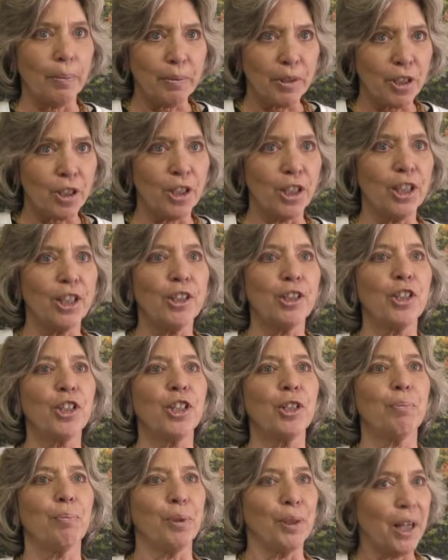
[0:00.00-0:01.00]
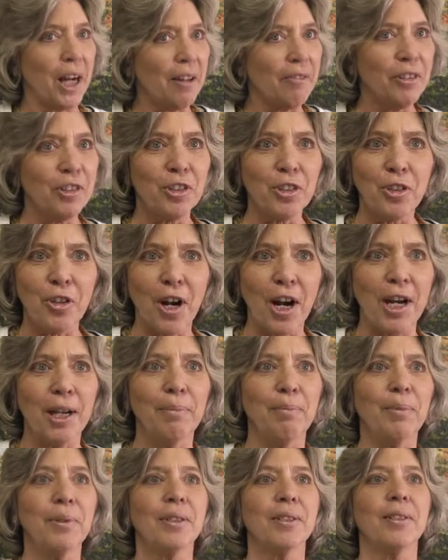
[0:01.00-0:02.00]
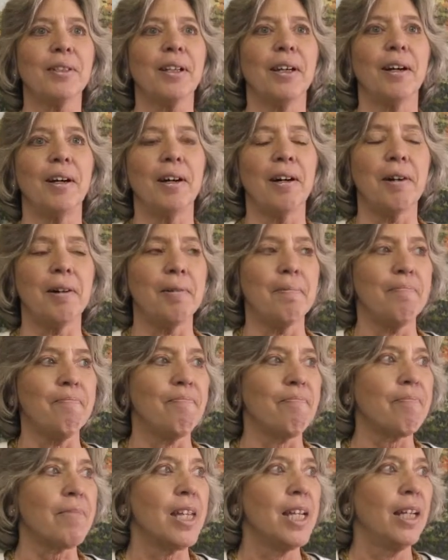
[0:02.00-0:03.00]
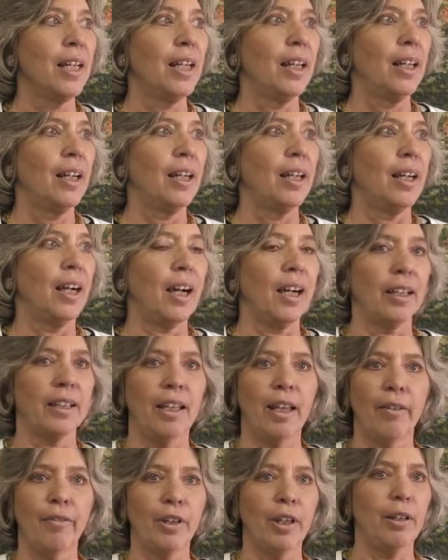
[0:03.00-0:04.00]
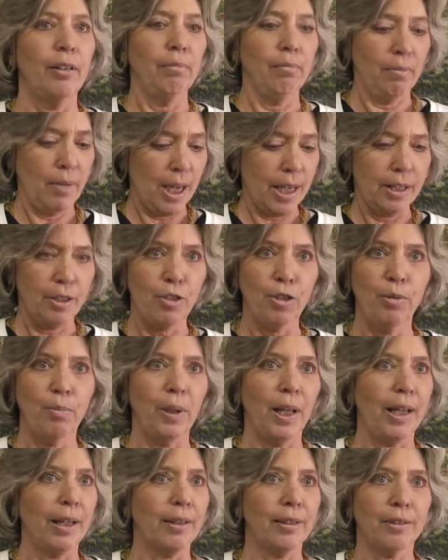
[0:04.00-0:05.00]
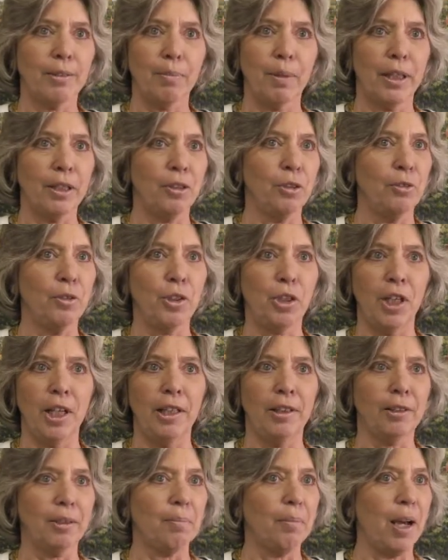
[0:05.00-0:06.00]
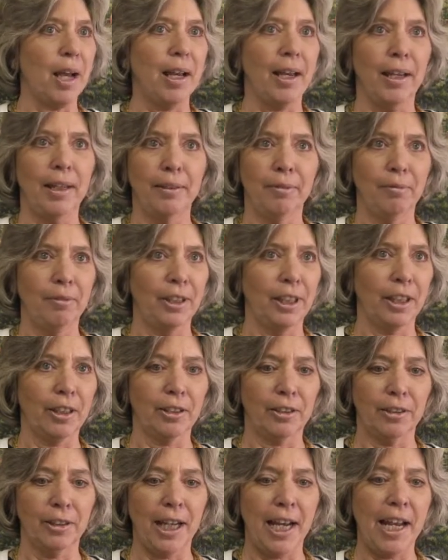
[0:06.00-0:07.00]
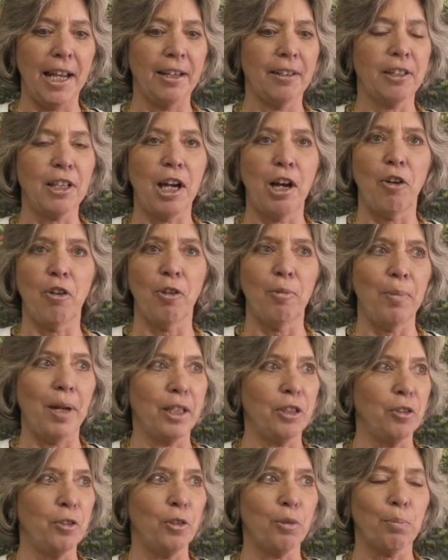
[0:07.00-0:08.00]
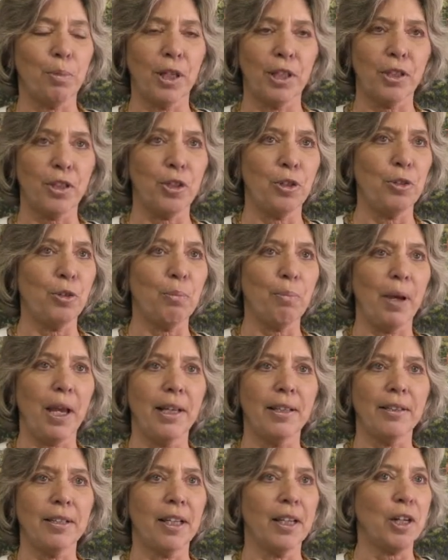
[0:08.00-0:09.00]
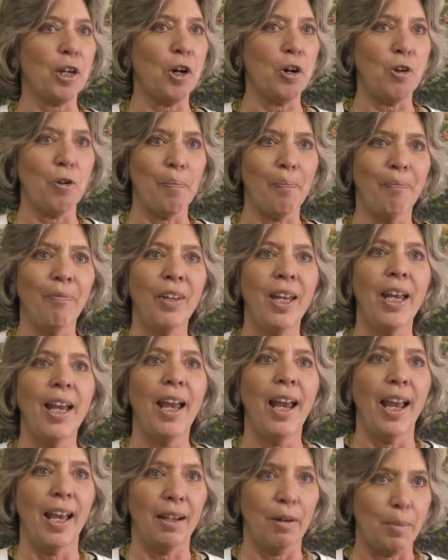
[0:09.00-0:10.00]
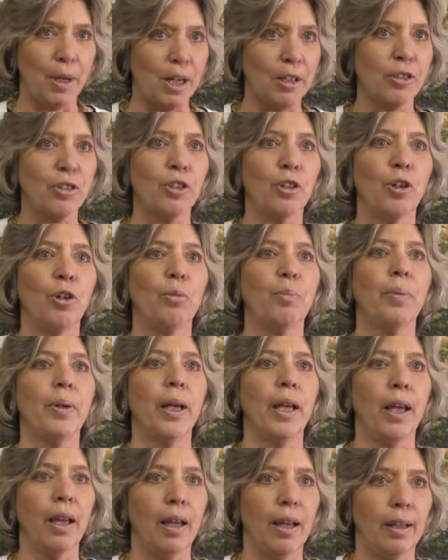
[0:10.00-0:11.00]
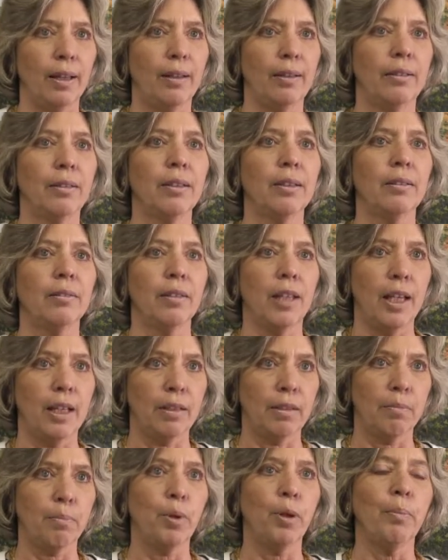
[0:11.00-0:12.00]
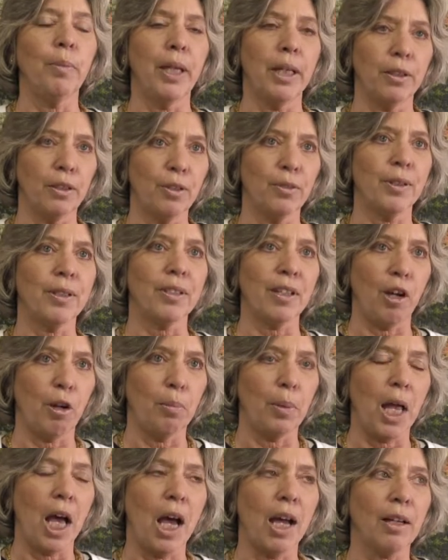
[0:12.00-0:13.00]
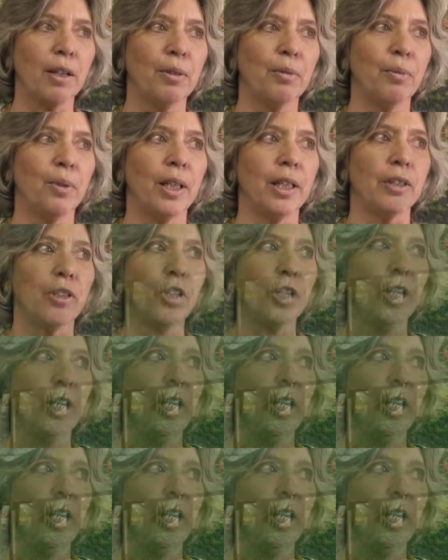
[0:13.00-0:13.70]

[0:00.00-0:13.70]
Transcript: search, put on the stripes, given my 2 blankets, my 2 sheets, my little hand towel, my toothbrush, toothpaste, and a comb, and a bar soap, and they put me into a cell block, which